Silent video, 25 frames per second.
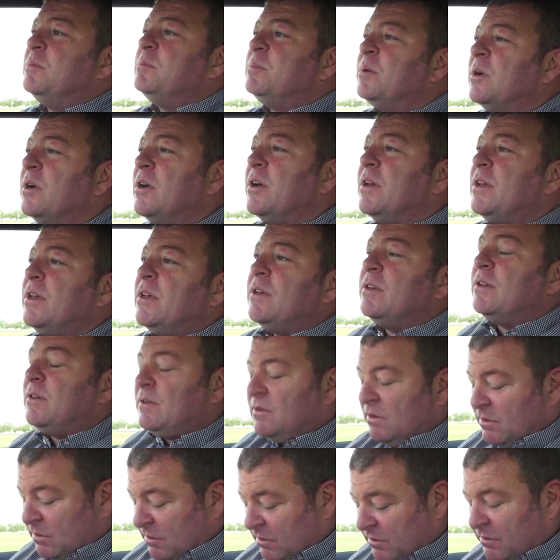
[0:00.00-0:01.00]
by
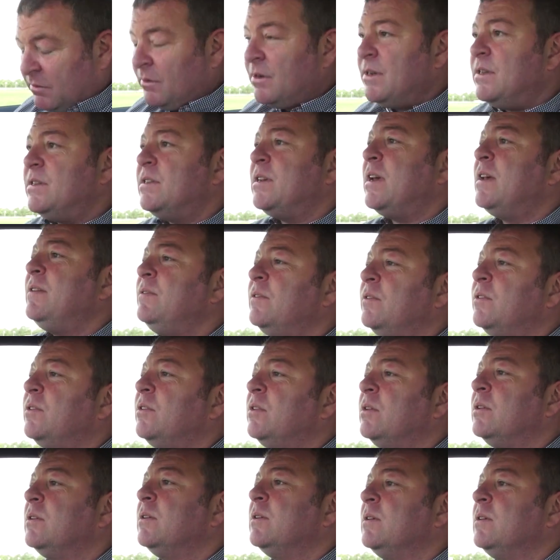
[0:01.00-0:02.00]
0.3.